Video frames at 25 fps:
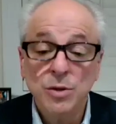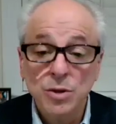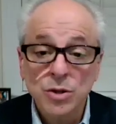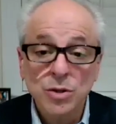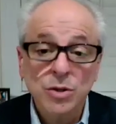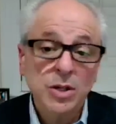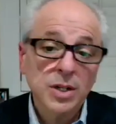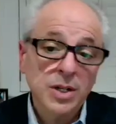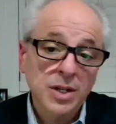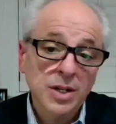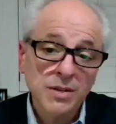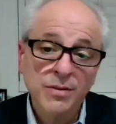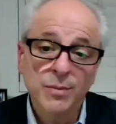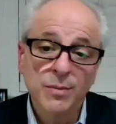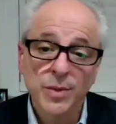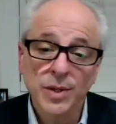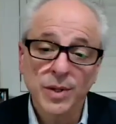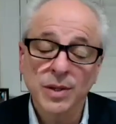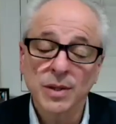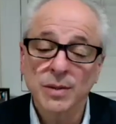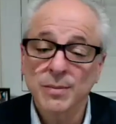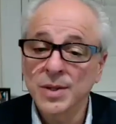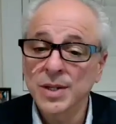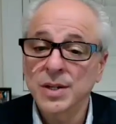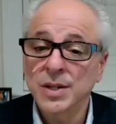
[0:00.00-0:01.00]
or you can even
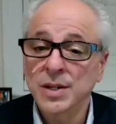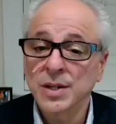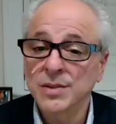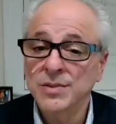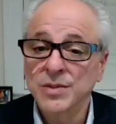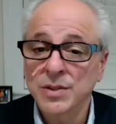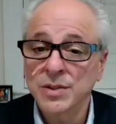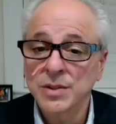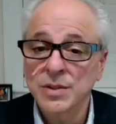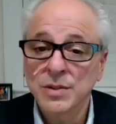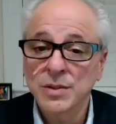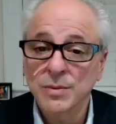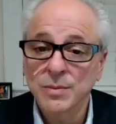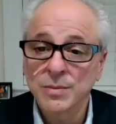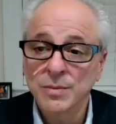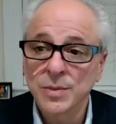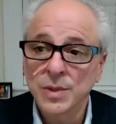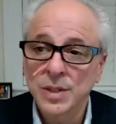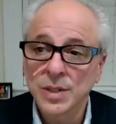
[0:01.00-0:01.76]
bring them in on Zoom.